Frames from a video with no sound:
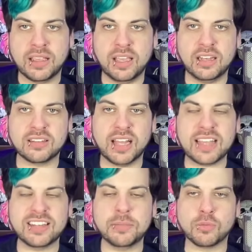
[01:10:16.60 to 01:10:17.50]
And his
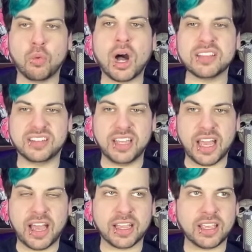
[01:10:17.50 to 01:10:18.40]
last name's
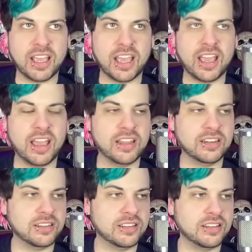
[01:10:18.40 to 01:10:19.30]
Wozniak,
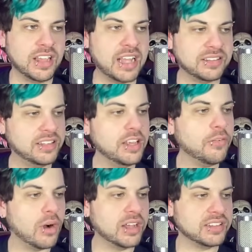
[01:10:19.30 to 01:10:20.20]
and you got Steve
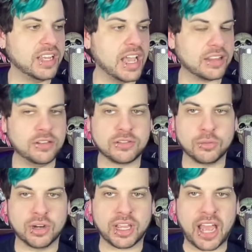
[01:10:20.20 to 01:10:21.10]
Wozniak that used to
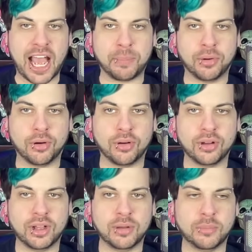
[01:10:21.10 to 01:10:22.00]
work at
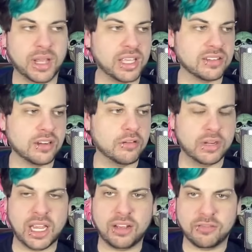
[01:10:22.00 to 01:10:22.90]
Apple. I'm like, is there a
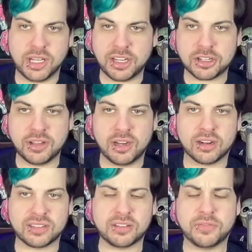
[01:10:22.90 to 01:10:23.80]
relation there?
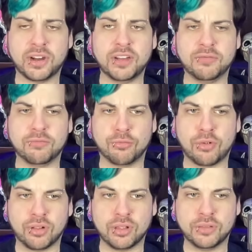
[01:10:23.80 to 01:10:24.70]
Because it's a very
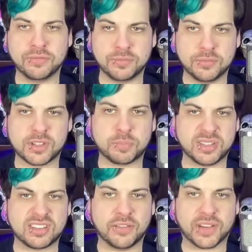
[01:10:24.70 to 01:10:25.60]

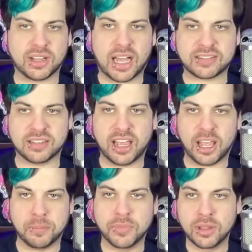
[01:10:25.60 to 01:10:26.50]
specific last
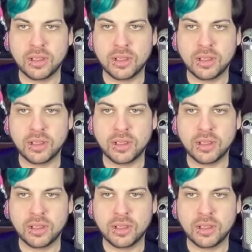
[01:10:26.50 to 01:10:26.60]
name.